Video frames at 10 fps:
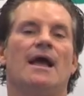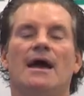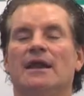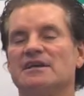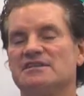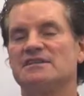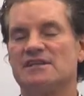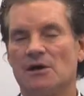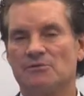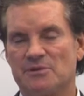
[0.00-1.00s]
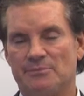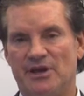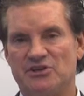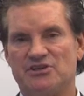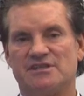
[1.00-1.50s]
And I sit down with the
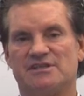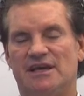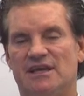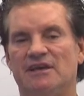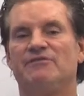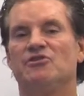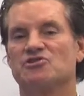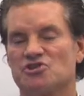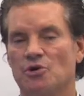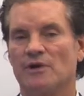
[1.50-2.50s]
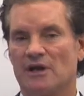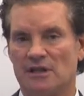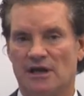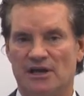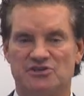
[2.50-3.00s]
patient. I say, if you're so
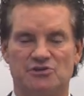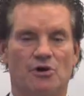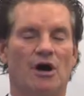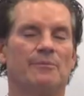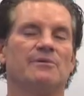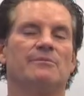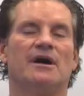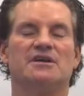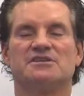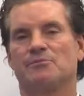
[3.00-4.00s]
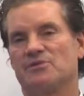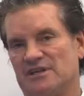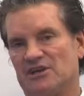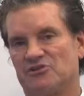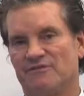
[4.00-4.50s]
inclined to optimize and
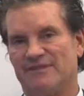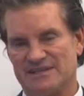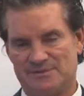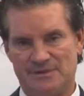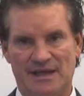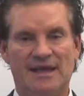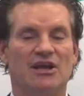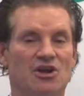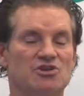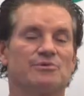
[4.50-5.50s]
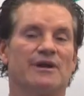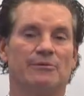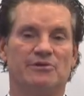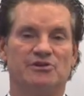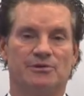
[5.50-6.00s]
protect your investment, here's what I
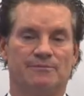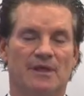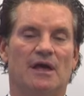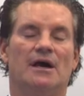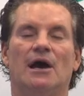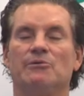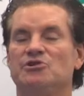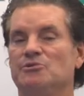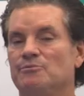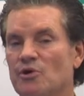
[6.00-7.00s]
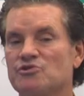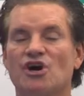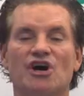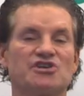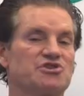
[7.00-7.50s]
would do. I would do
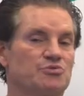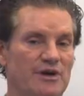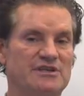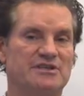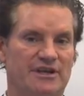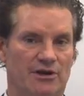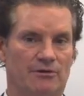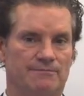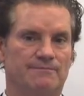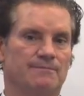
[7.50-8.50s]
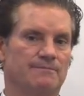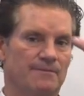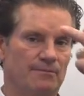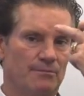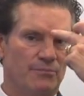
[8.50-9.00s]
Botox twice a year,
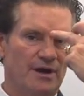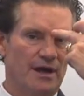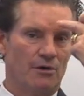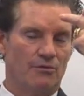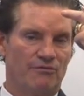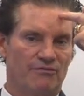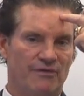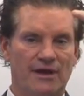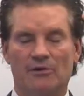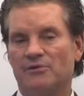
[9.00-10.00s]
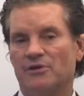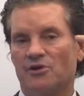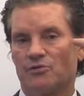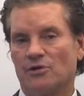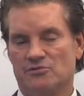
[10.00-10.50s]
brow, frown,
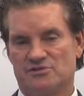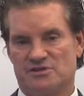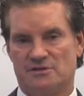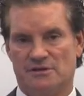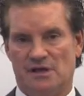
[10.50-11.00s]
crows.